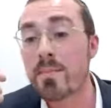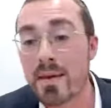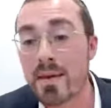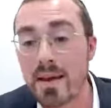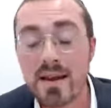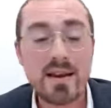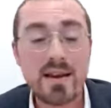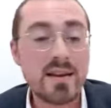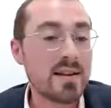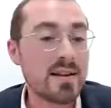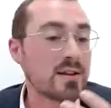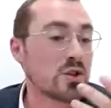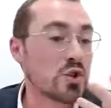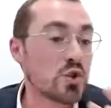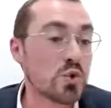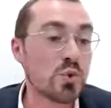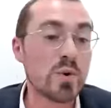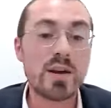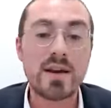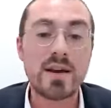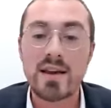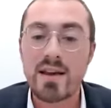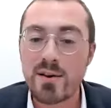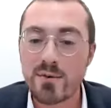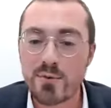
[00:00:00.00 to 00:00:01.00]
from eating,
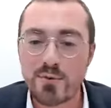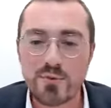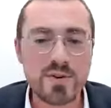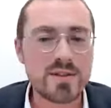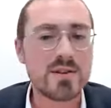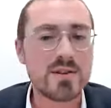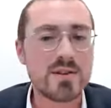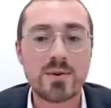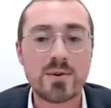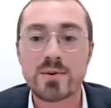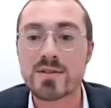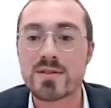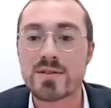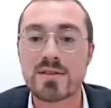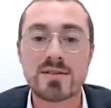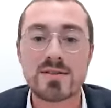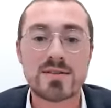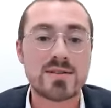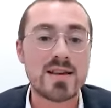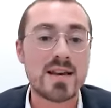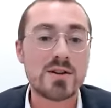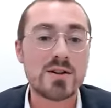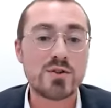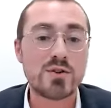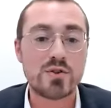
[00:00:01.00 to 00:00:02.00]
drinking, physical
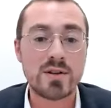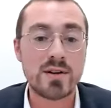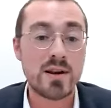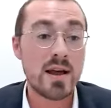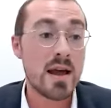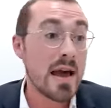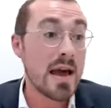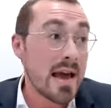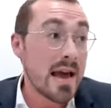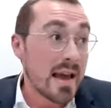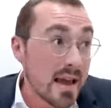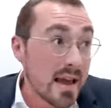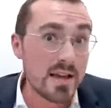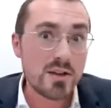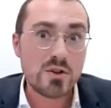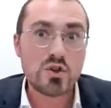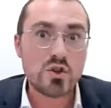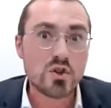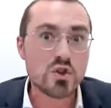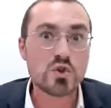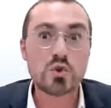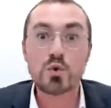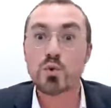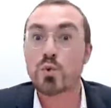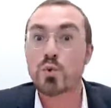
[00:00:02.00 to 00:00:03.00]
sensation, in
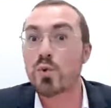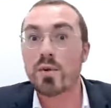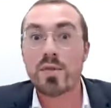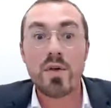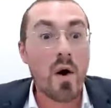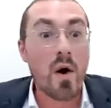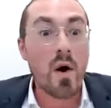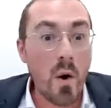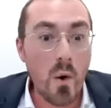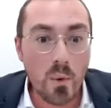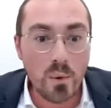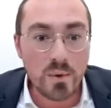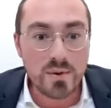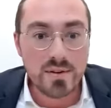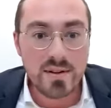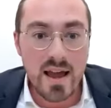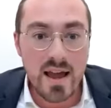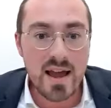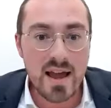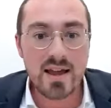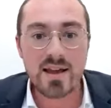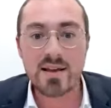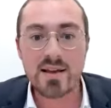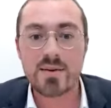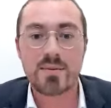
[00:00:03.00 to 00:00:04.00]
shul the whole
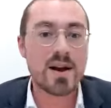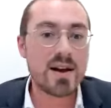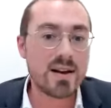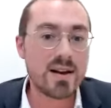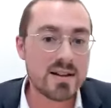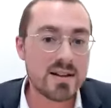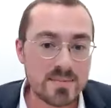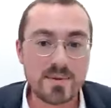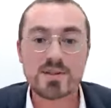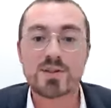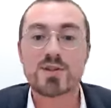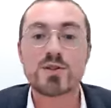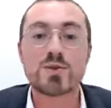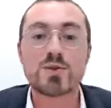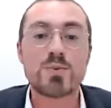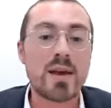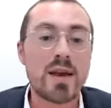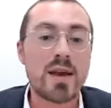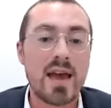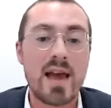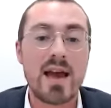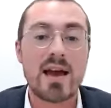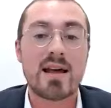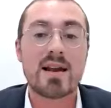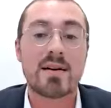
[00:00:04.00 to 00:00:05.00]
day, right? As much as we
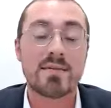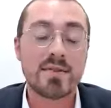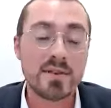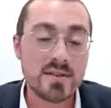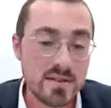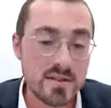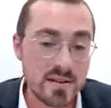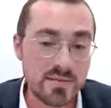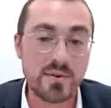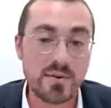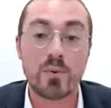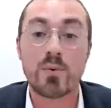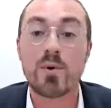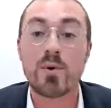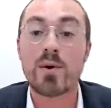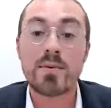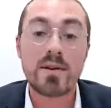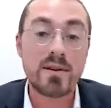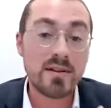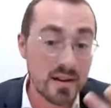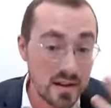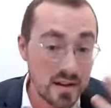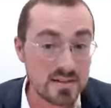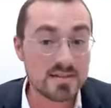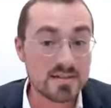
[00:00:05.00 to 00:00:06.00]
can. Obviously for
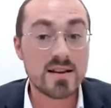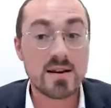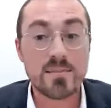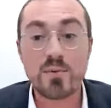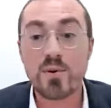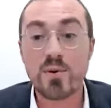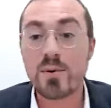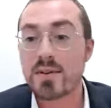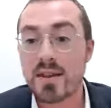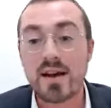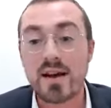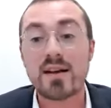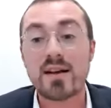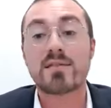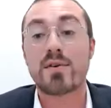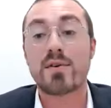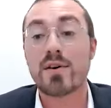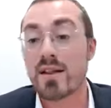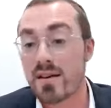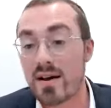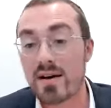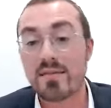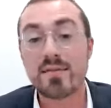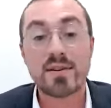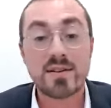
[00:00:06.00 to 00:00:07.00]
women, some women that
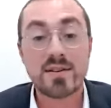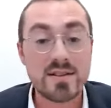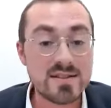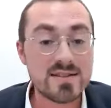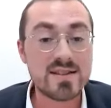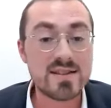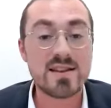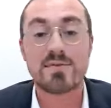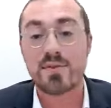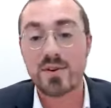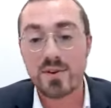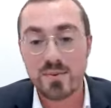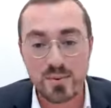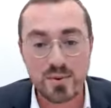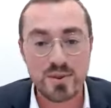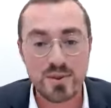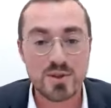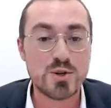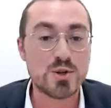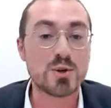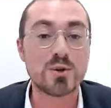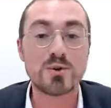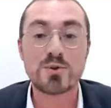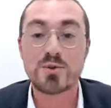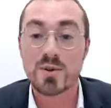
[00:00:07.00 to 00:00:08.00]
avoid is different with
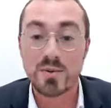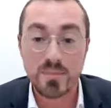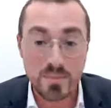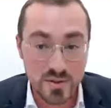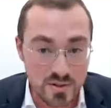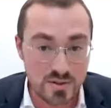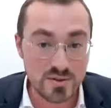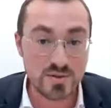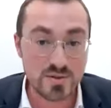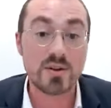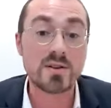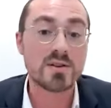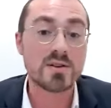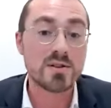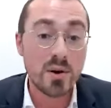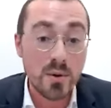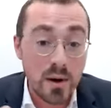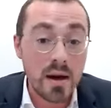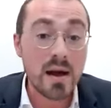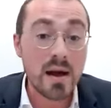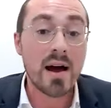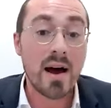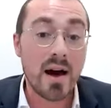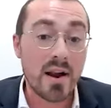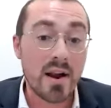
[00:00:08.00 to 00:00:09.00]
children, which is
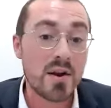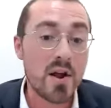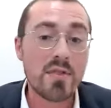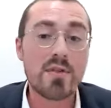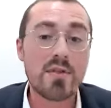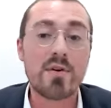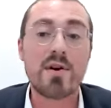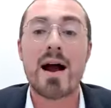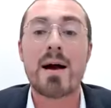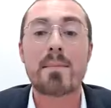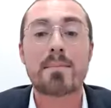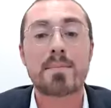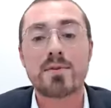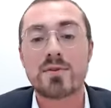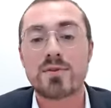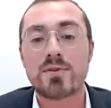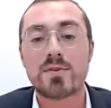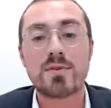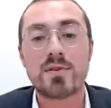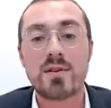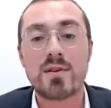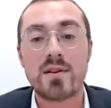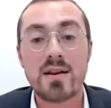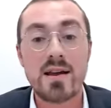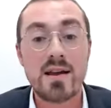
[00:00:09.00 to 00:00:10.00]
also another
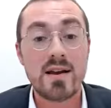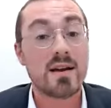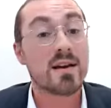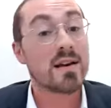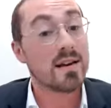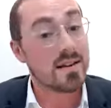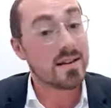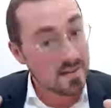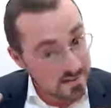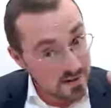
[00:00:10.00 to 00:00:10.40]
opportunity,